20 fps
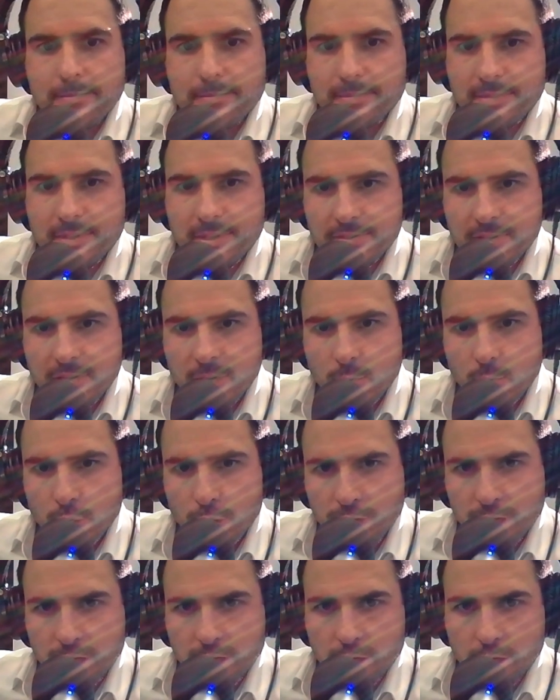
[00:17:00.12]
that they're
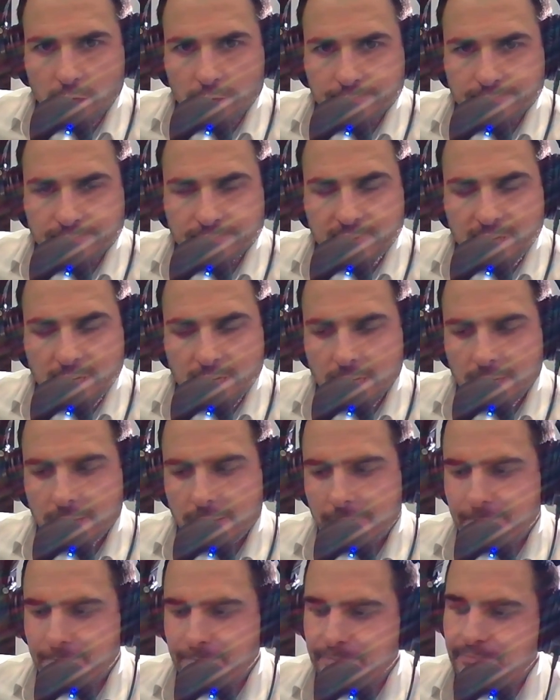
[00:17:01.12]
working on,
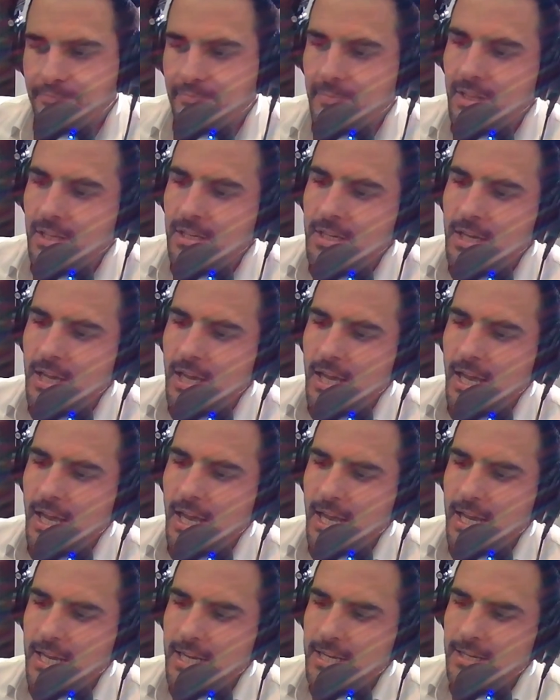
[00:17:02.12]

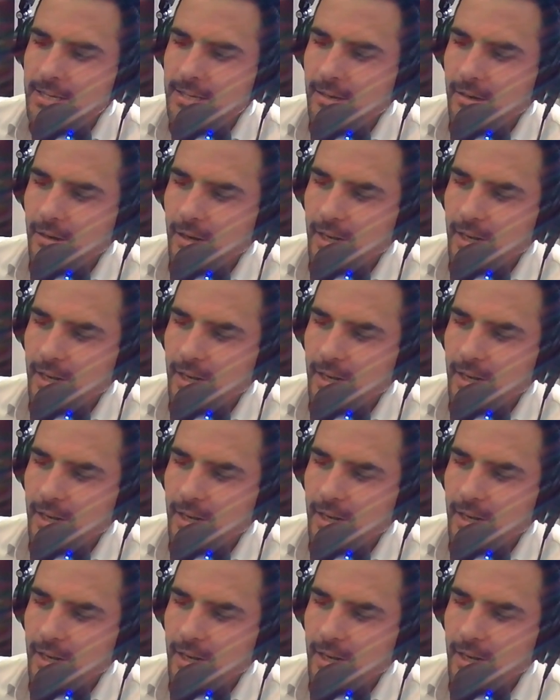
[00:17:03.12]
and